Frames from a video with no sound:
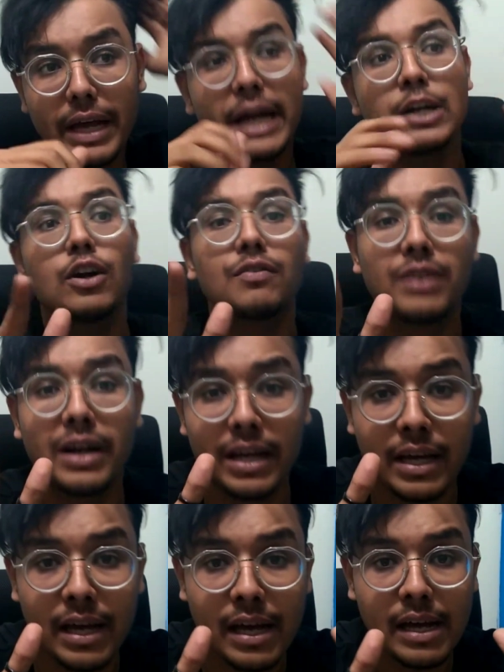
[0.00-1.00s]
end of the
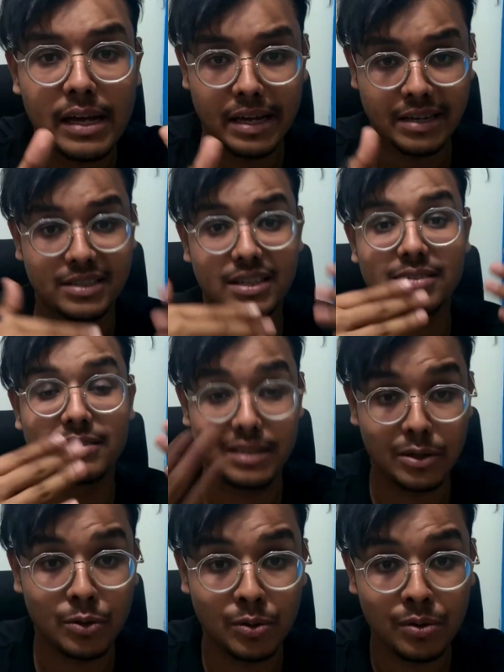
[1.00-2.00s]
day is just
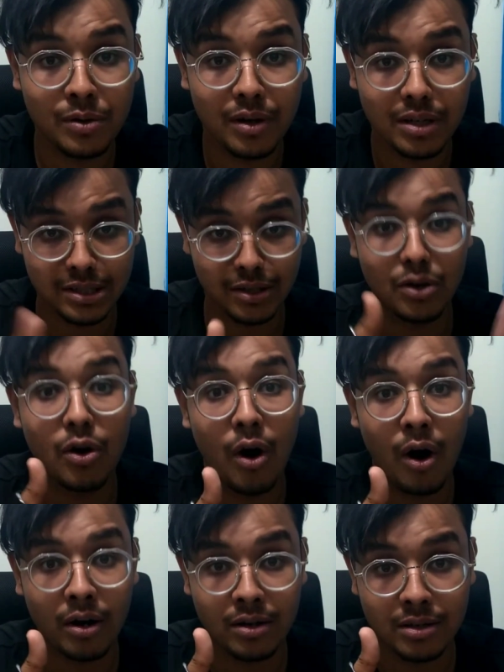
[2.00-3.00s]
you, your
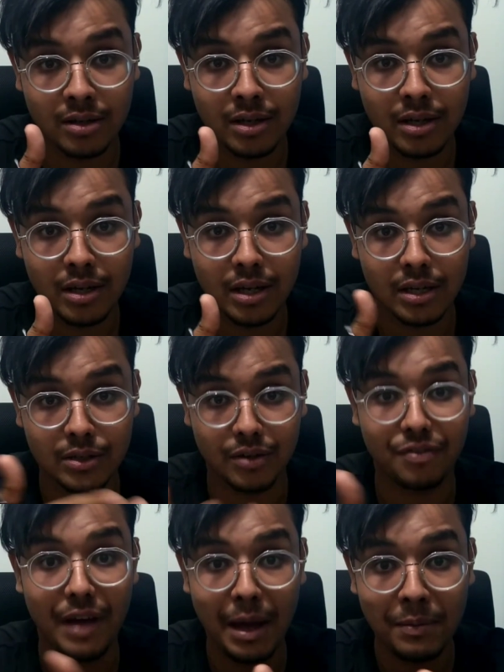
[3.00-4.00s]
god,
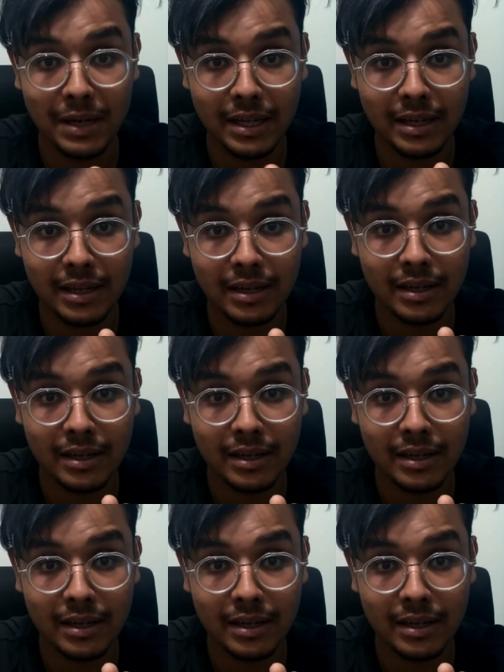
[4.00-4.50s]
your family